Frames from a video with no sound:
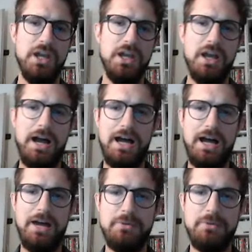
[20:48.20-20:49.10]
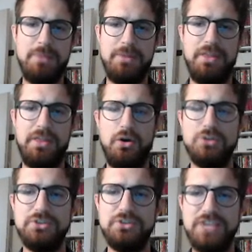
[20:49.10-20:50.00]
Remember that
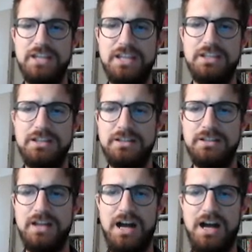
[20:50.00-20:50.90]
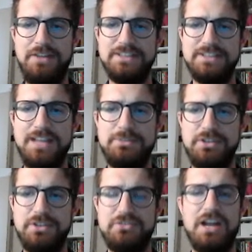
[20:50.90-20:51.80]
also taking other steps
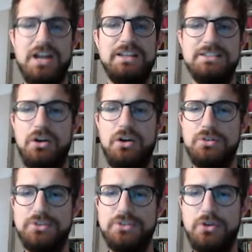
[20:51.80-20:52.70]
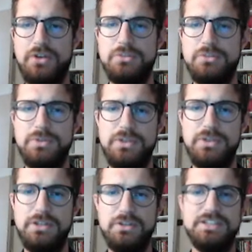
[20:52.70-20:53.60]
on the track is also going to be really
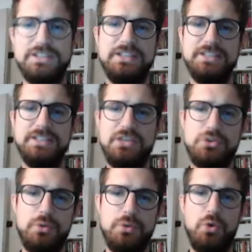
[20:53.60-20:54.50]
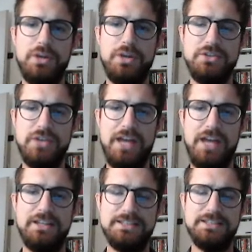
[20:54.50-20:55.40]
good, since each reward that you
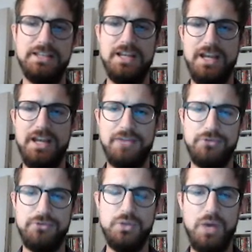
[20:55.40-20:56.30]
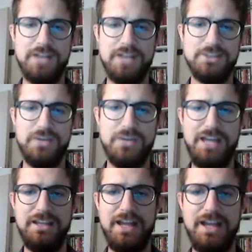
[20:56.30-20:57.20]
get is a free one, so
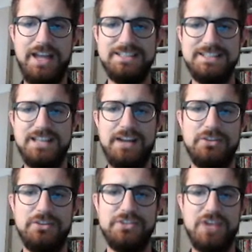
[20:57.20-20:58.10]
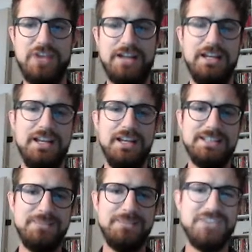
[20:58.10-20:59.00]
getting a head start on the track
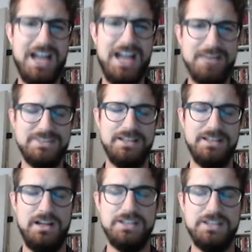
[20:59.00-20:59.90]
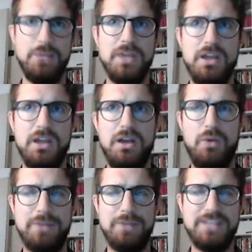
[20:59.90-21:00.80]
sometimes. So
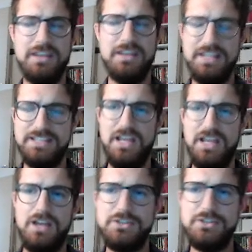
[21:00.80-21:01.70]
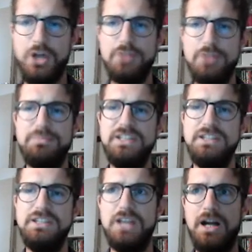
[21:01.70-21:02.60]
what I'm saying is, don't
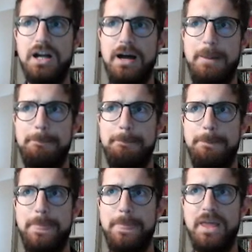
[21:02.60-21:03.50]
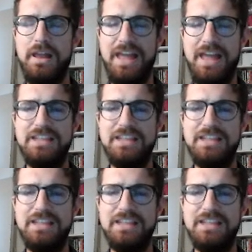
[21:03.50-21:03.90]
be like